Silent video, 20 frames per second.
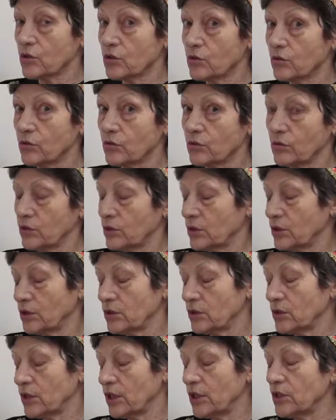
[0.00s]
to
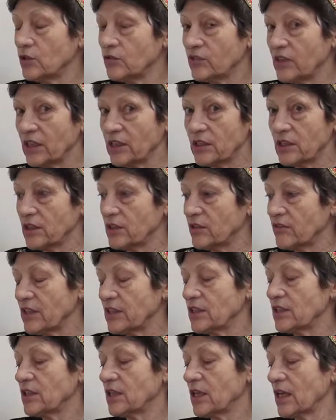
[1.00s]
innovate and
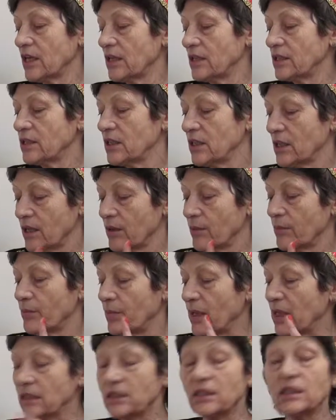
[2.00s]
investigate,
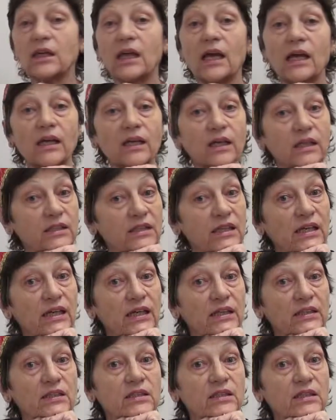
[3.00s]
but it
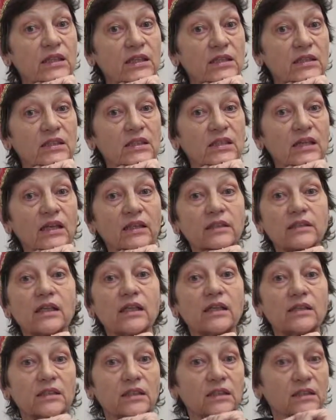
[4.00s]
adds insight
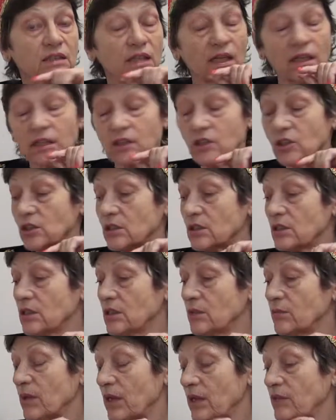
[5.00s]
and intelligence,
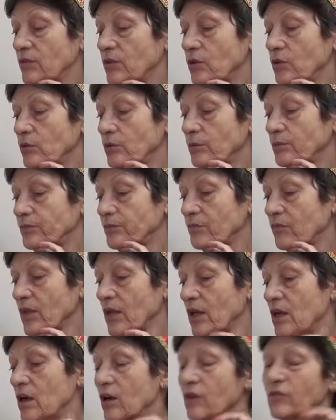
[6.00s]
in my view.
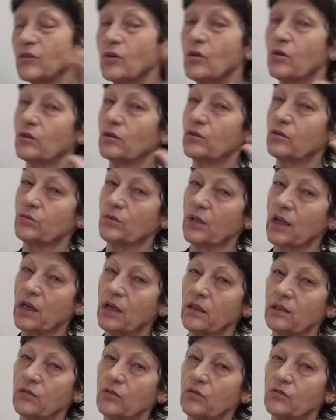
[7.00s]
Of of course, we
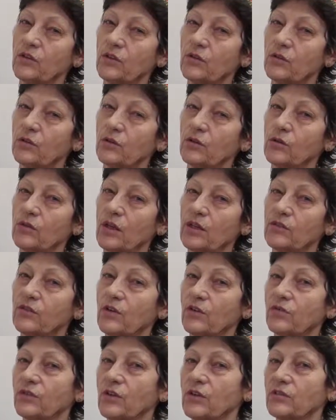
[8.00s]
can't overlook Johann
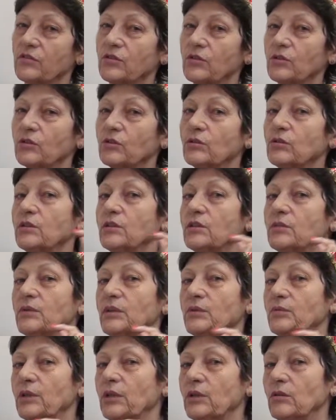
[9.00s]
Wolfgang von Goethe
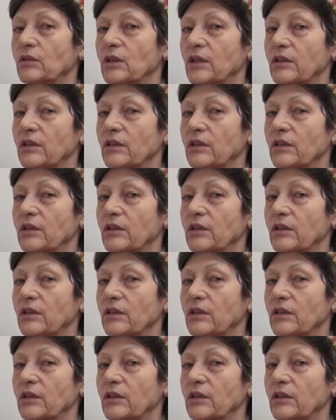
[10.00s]
when we look